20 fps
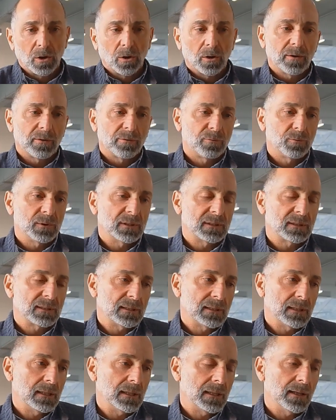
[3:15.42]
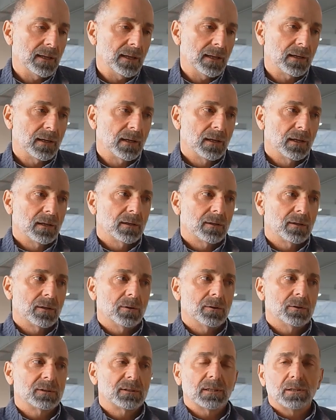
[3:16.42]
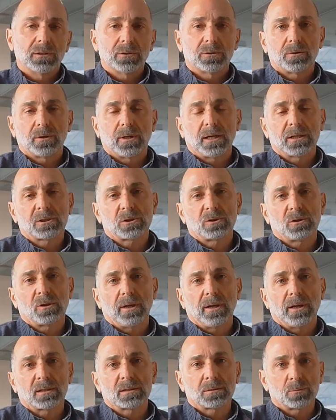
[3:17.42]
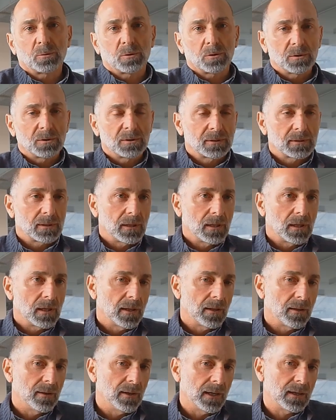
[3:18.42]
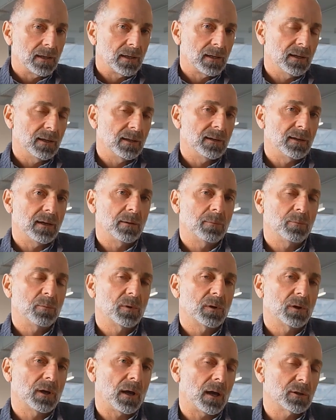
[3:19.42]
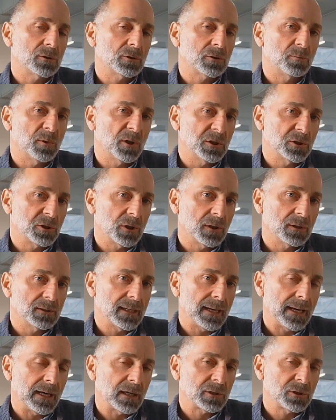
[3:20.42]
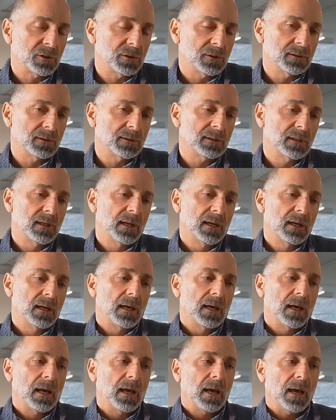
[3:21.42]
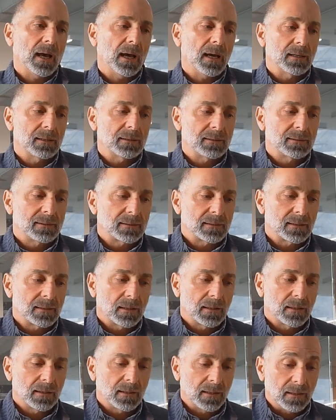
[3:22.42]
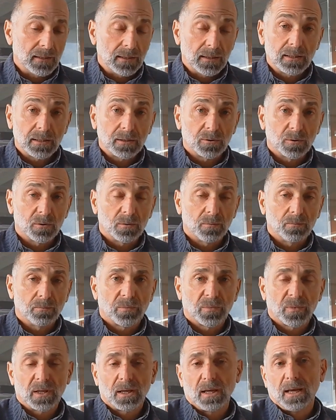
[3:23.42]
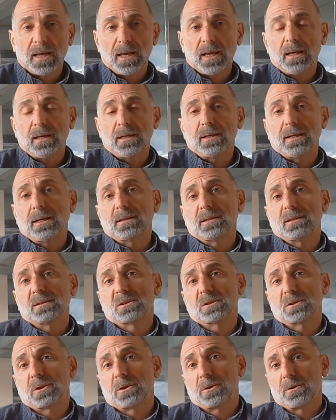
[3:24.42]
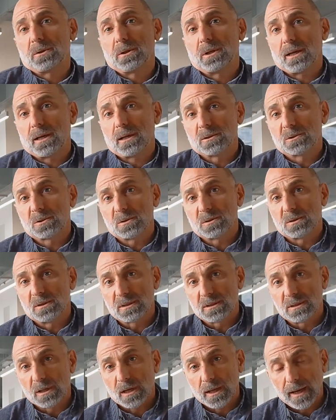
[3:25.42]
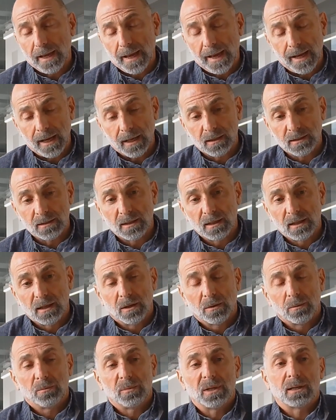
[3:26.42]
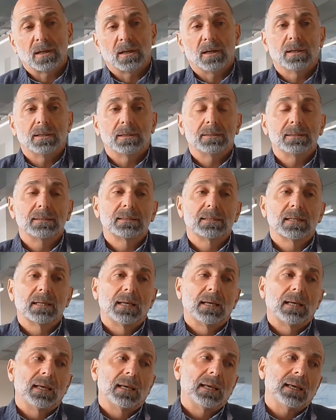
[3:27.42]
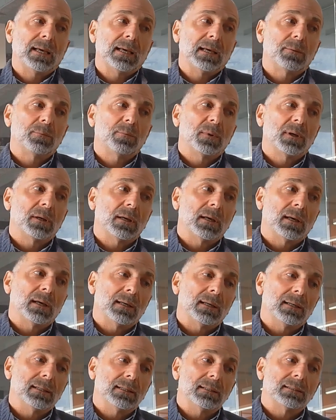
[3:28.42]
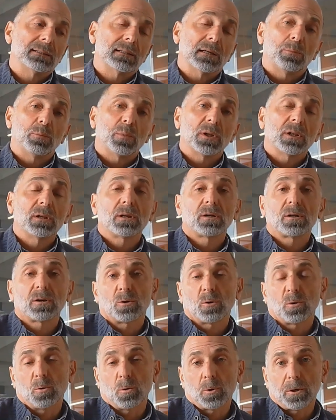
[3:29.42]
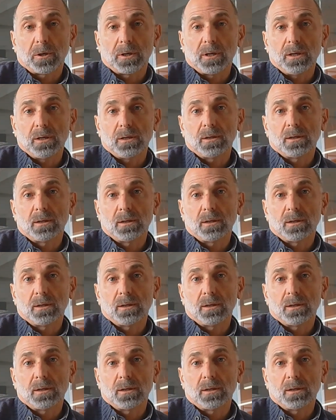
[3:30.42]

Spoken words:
If we see that there's international experts that condemn Azerbaijan's actions as illegal, and yet the Security Council does not act because it is a political organ